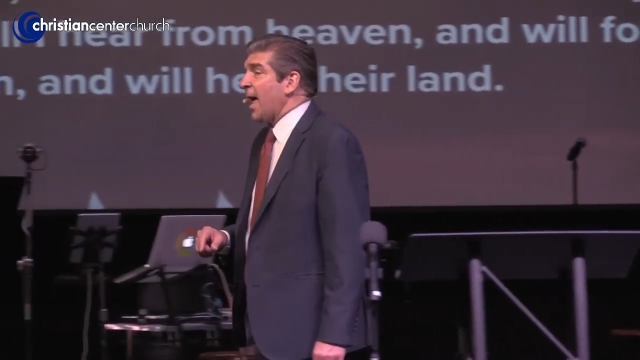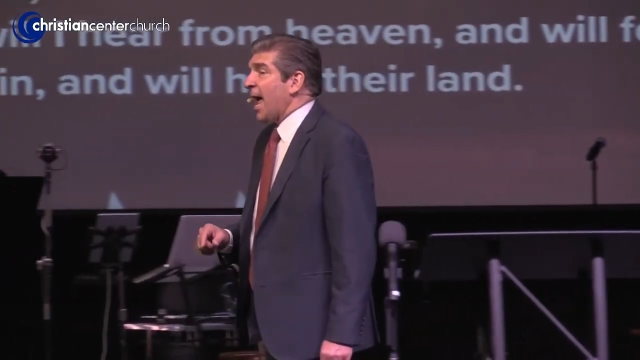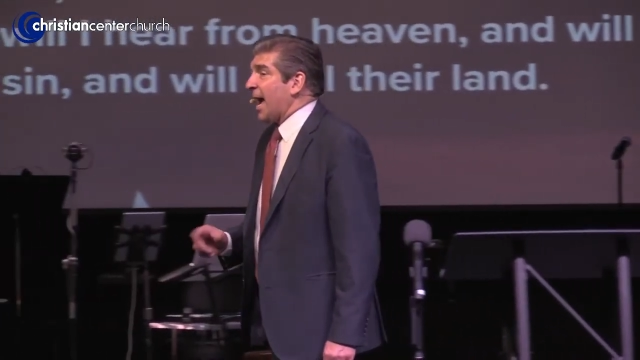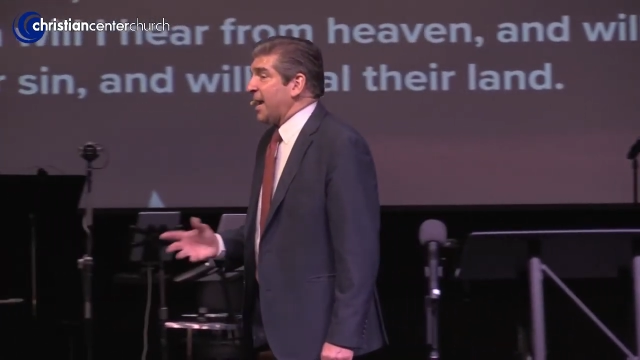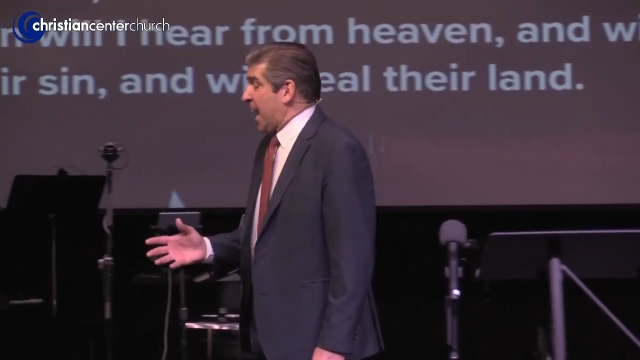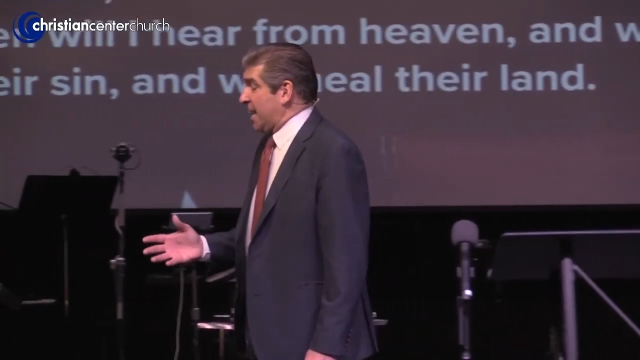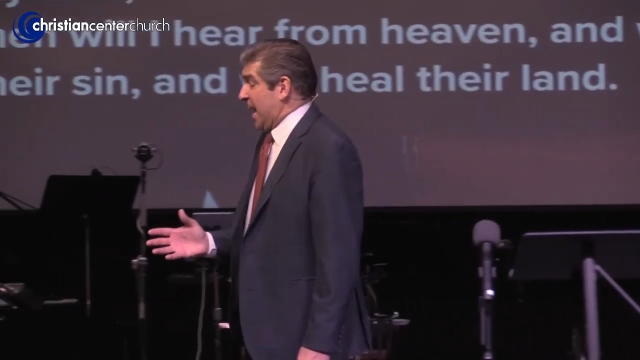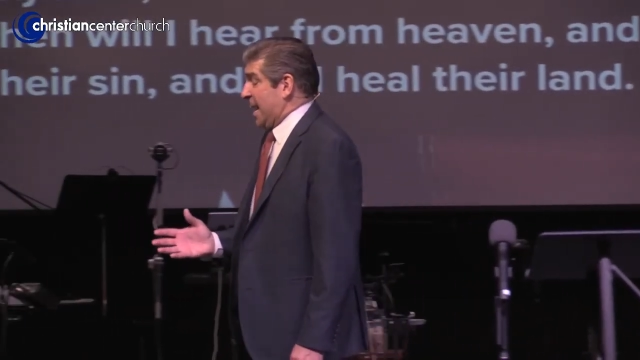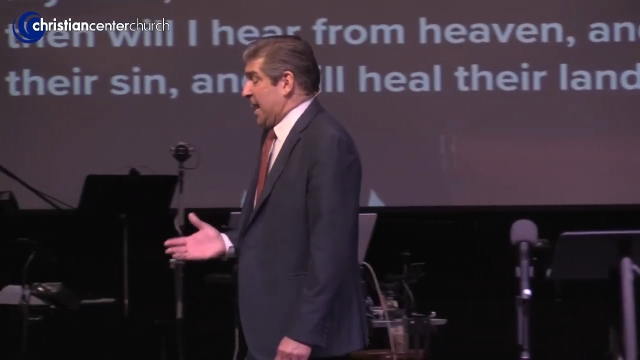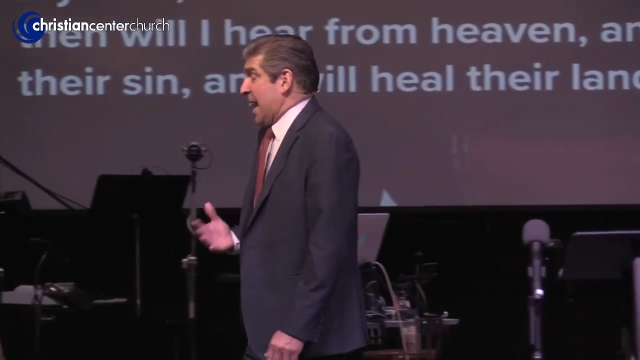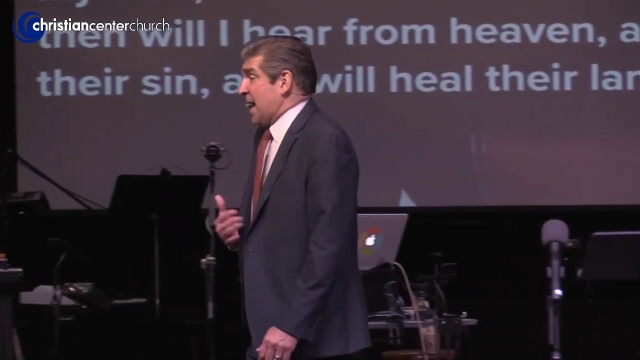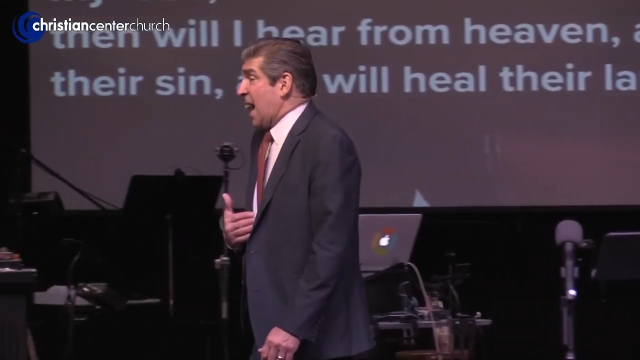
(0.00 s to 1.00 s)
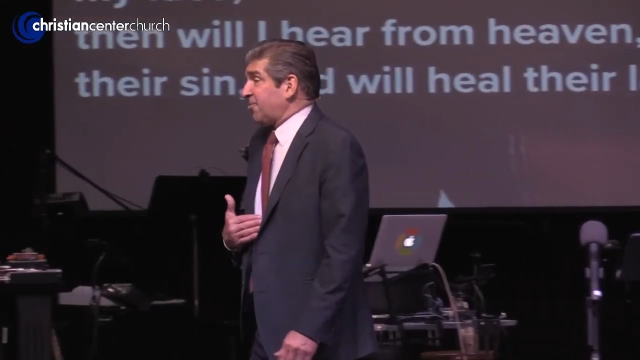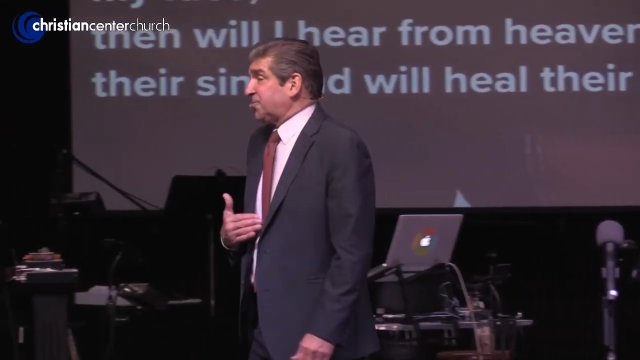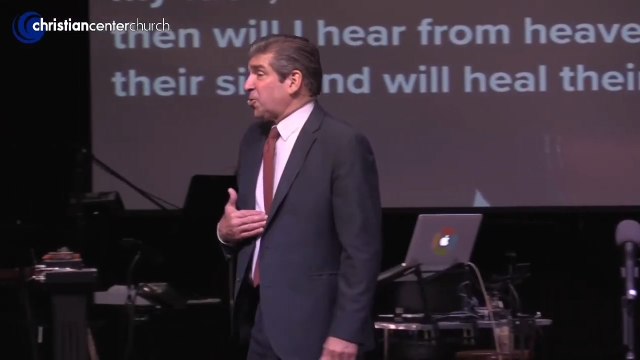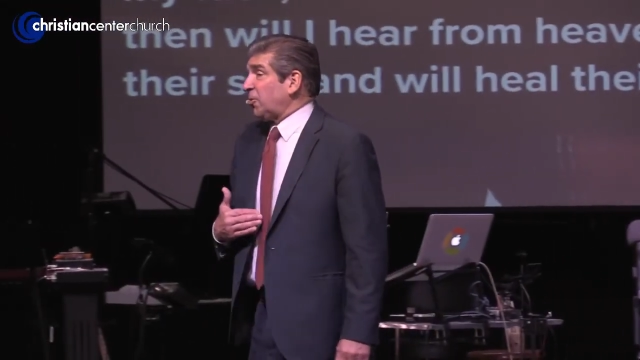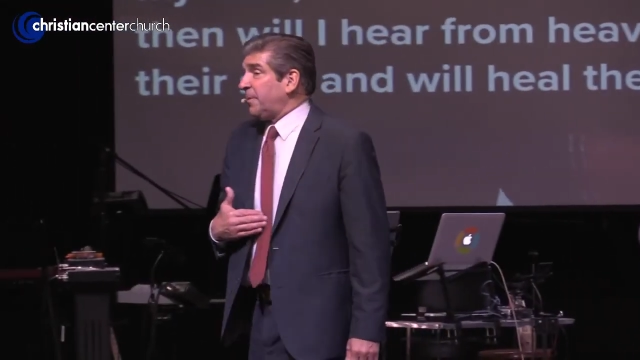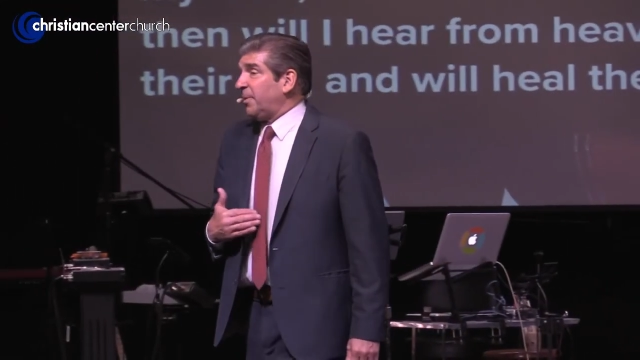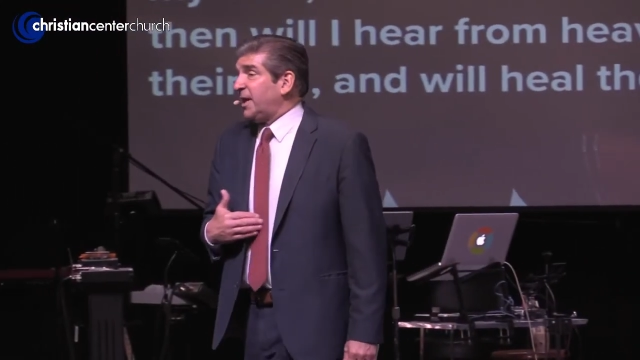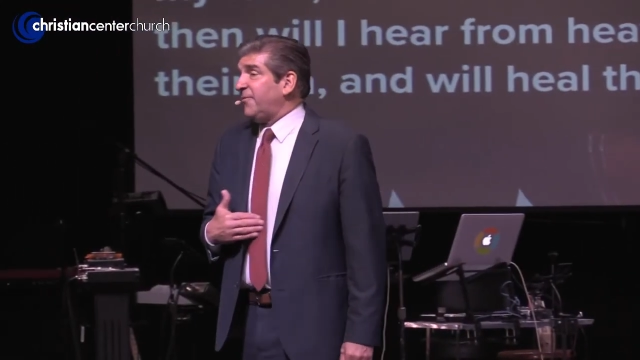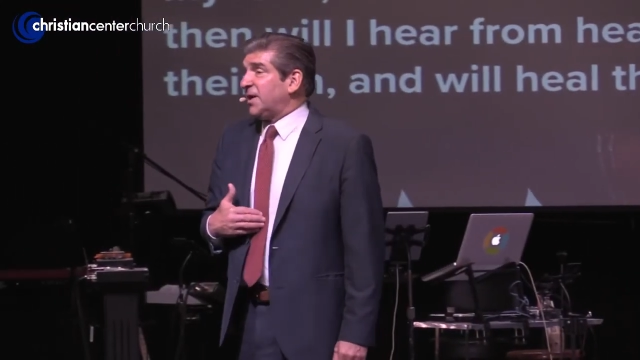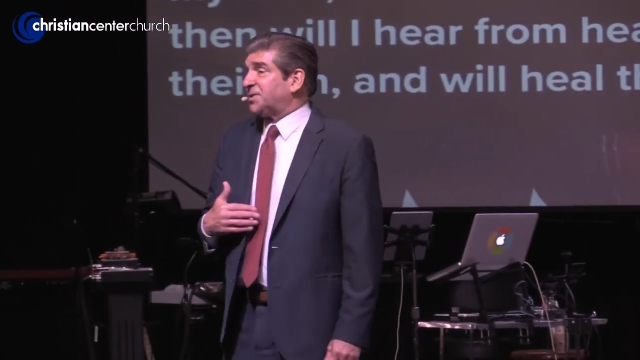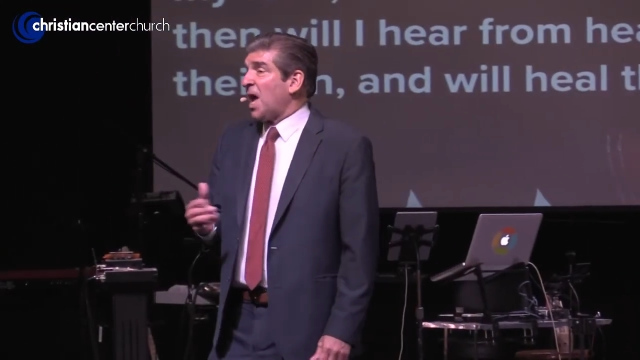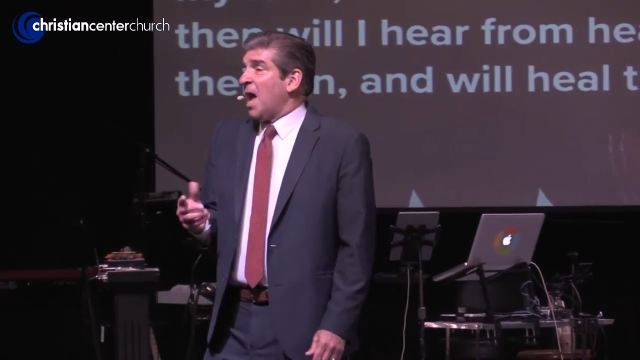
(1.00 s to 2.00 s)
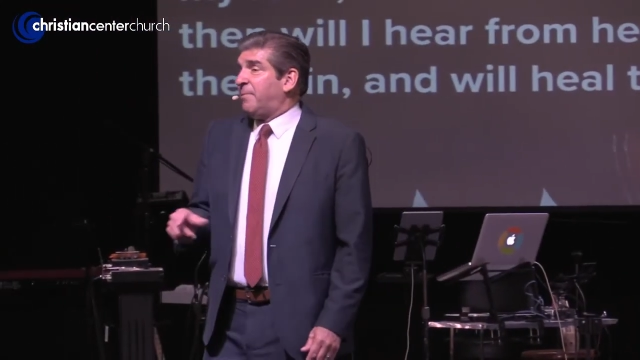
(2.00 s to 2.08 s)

And, and, and, and I truly believe this